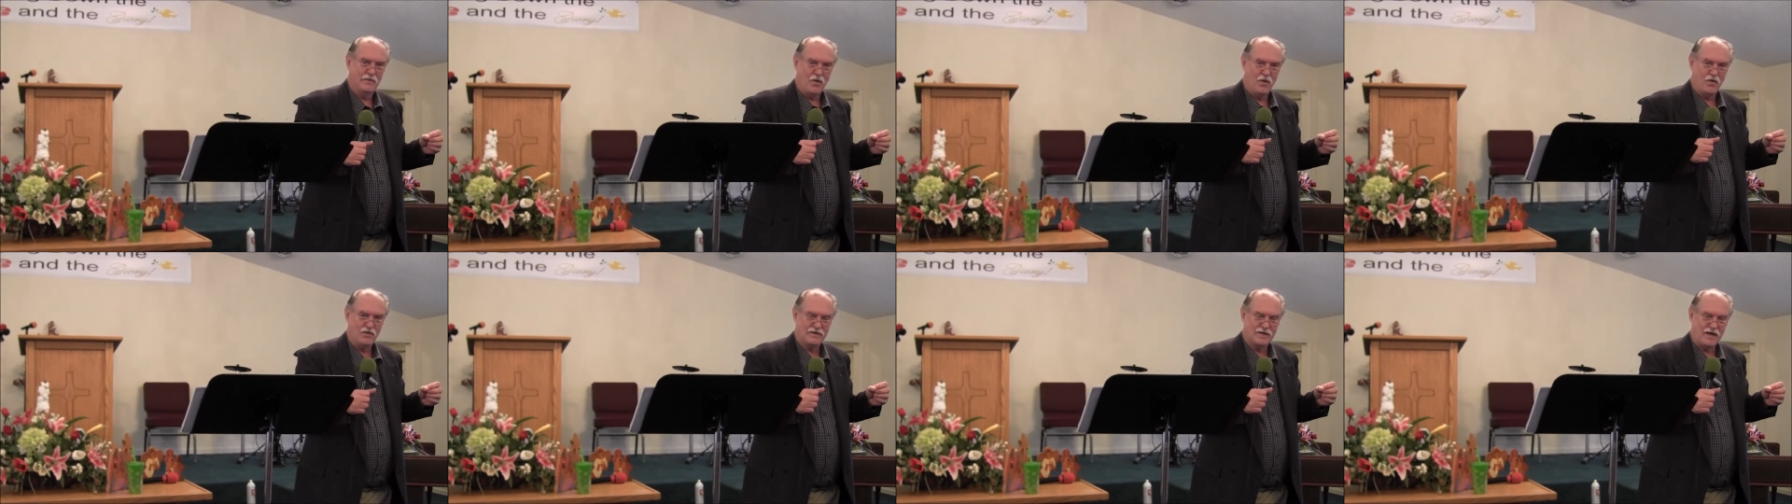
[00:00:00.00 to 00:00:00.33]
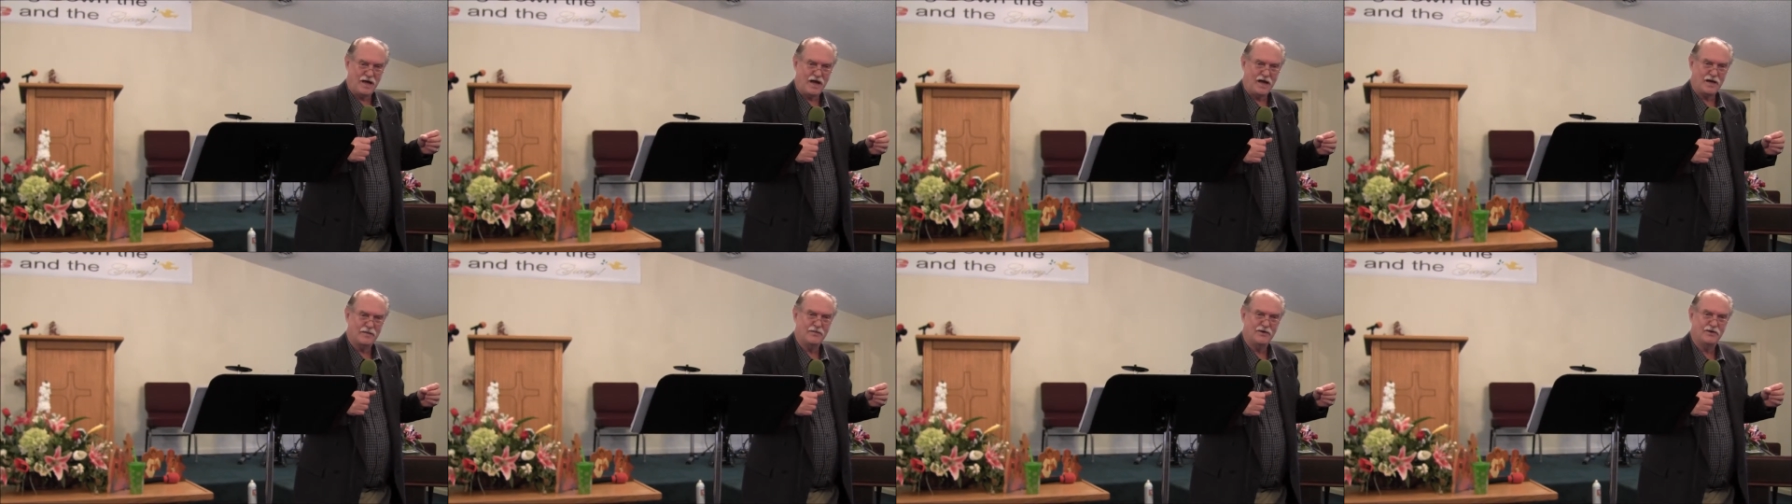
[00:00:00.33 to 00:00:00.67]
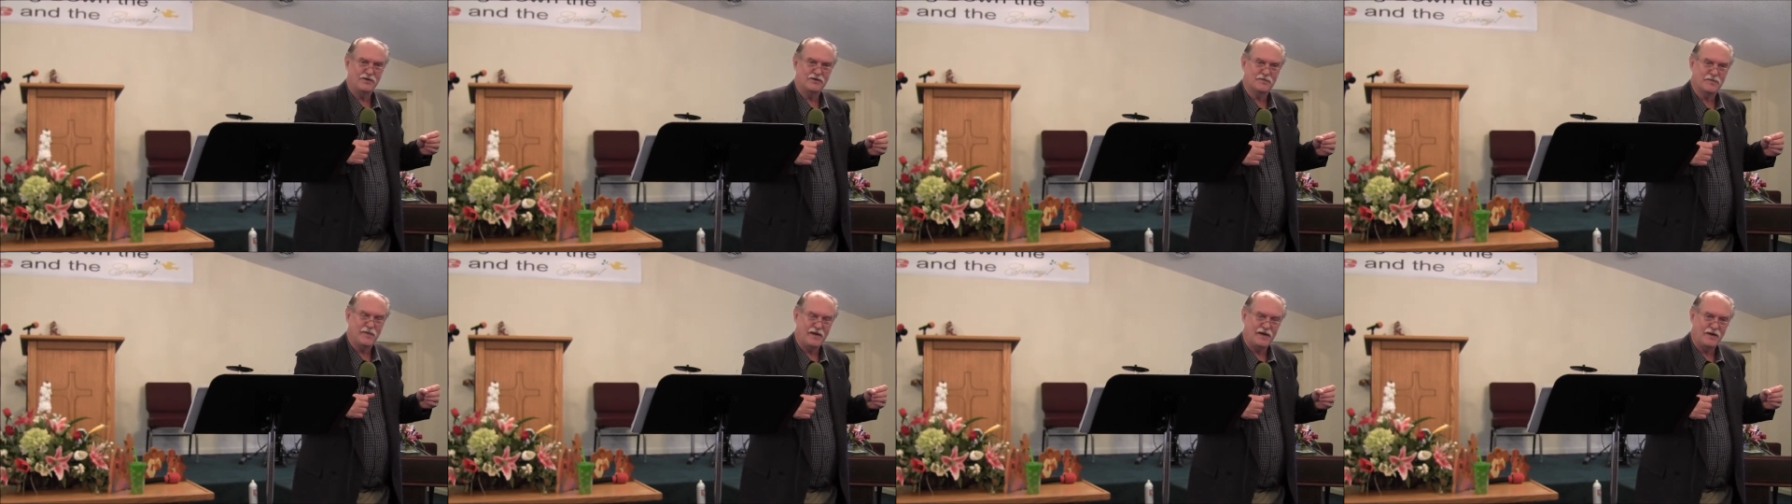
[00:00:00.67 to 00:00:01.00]
more time
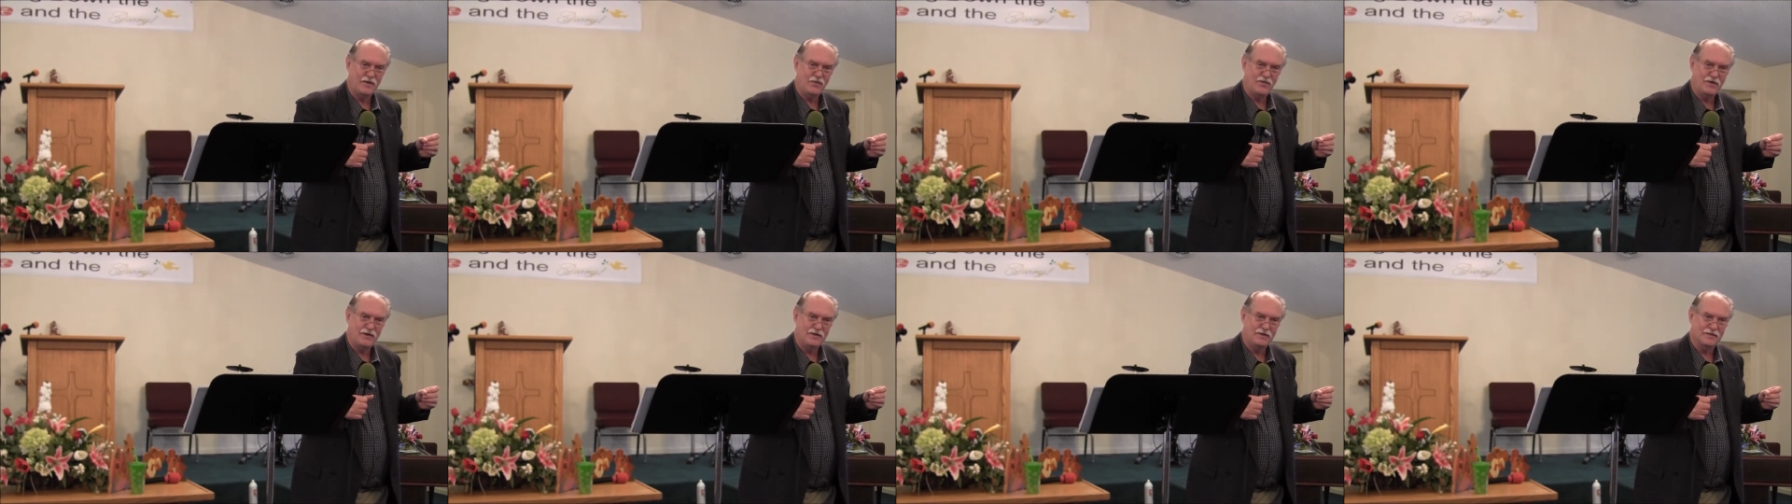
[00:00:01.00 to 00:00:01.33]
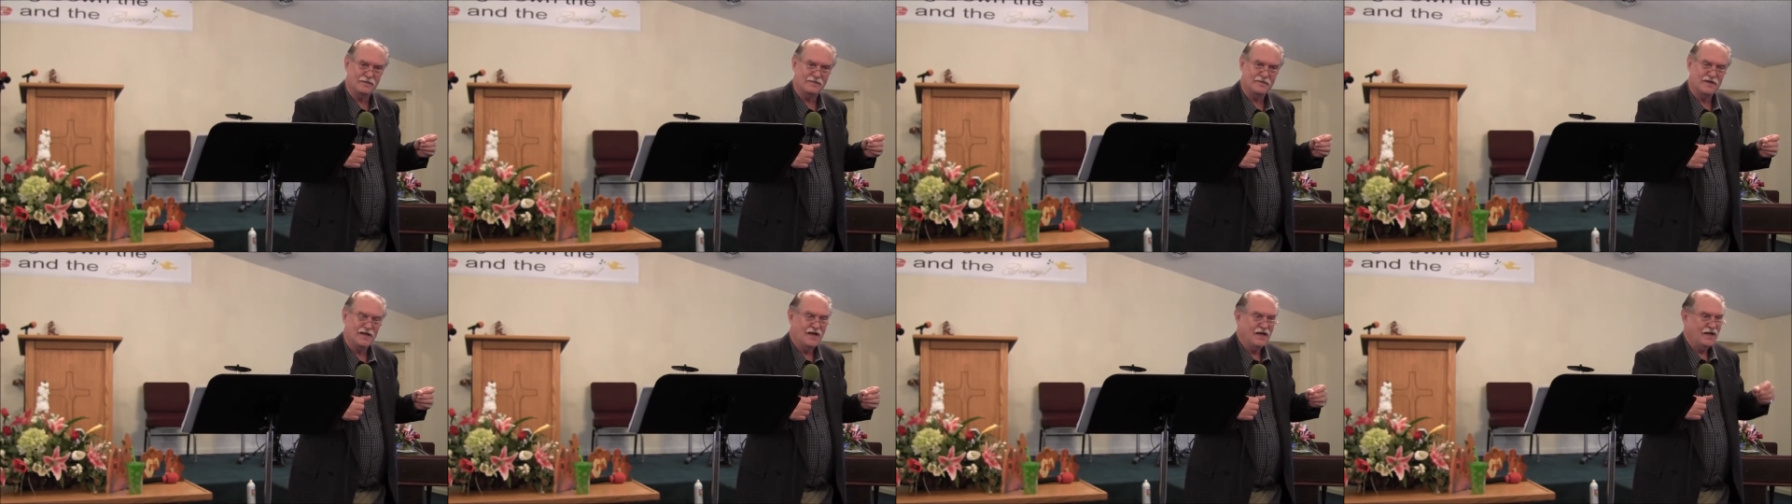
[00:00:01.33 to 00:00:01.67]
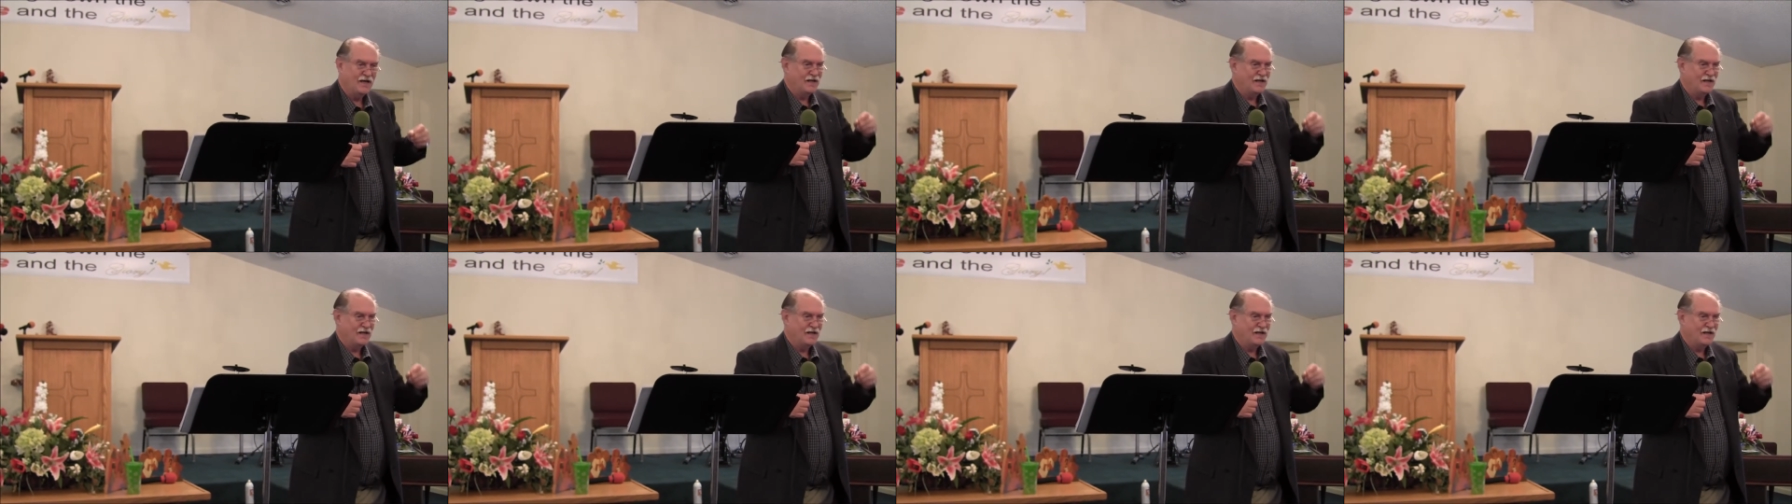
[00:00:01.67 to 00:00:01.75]
you spend with them,